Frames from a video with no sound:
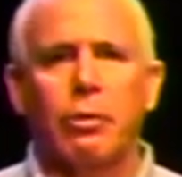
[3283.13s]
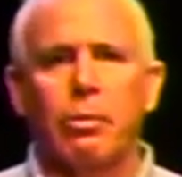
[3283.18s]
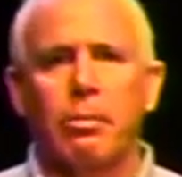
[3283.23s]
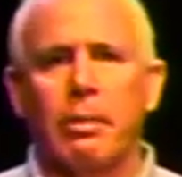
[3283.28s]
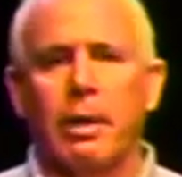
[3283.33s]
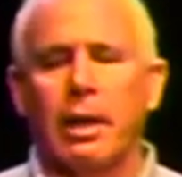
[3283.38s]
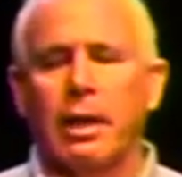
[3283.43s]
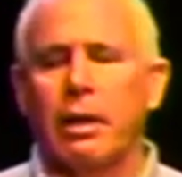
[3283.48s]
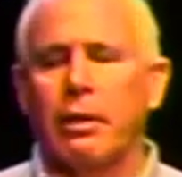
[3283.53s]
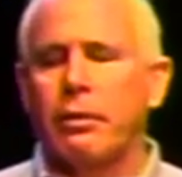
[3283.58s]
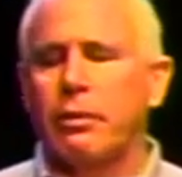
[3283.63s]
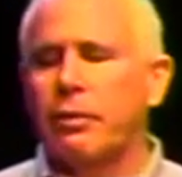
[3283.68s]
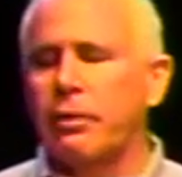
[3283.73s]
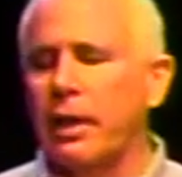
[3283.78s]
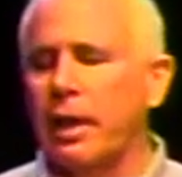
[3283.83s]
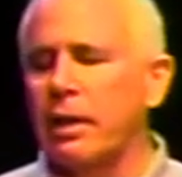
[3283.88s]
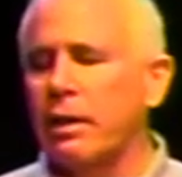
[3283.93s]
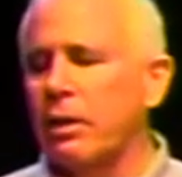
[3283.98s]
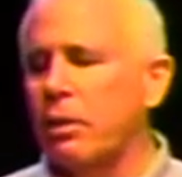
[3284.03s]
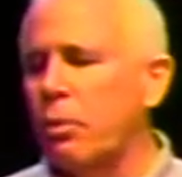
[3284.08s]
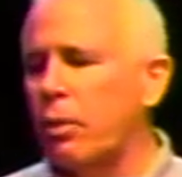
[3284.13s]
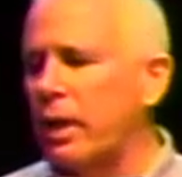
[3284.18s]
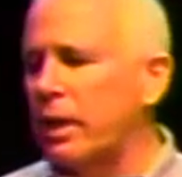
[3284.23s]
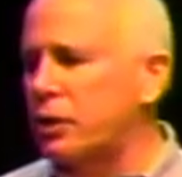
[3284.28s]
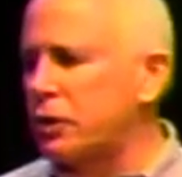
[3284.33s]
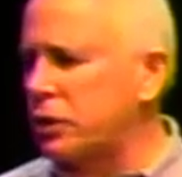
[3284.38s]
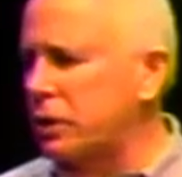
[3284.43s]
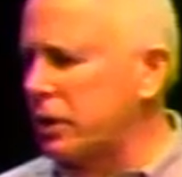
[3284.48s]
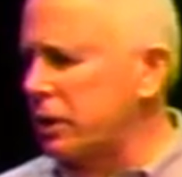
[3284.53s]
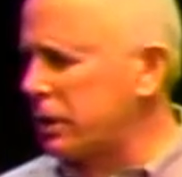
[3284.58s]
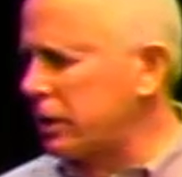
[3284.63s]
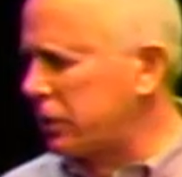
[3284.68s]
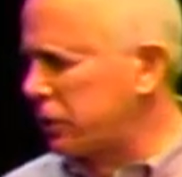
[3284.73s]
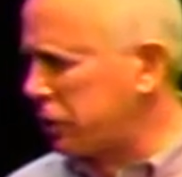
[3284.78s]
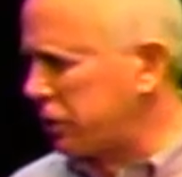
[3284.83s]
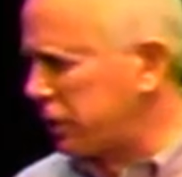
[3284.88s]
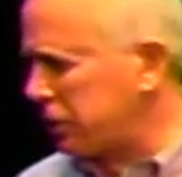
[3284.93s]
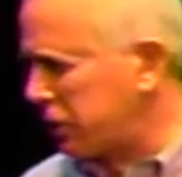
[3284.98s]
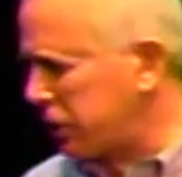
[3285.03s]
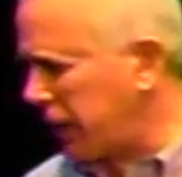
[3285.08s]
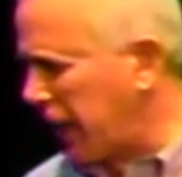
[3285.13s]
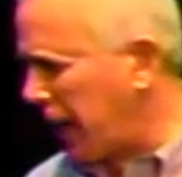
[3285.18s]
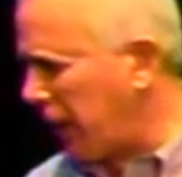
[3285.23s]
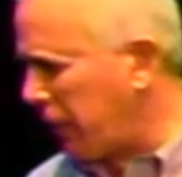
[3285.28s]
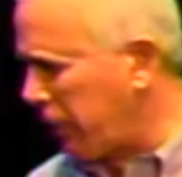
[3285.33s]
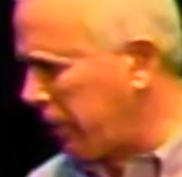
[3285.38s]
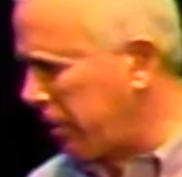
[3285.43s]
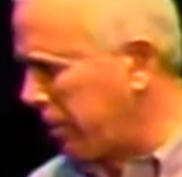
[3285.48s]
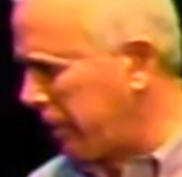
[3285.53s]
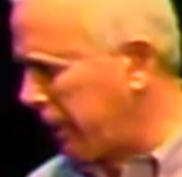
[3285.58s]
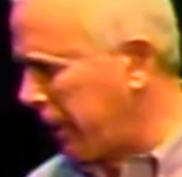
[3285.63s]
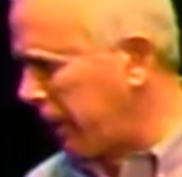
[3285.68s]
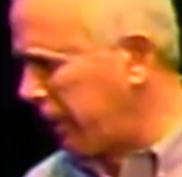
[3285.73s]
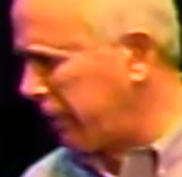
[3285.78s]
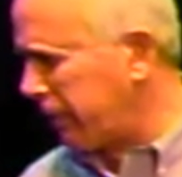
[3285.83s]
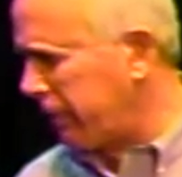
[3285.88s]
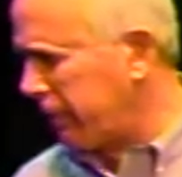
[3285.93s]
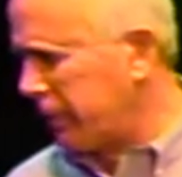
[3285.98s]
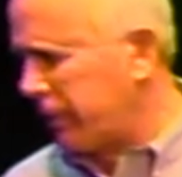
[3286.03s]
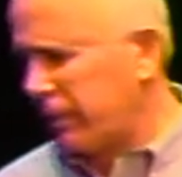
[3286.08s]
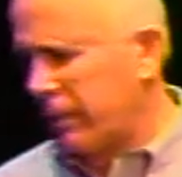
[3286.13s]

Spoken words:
2 minutes, send a question, chat with me.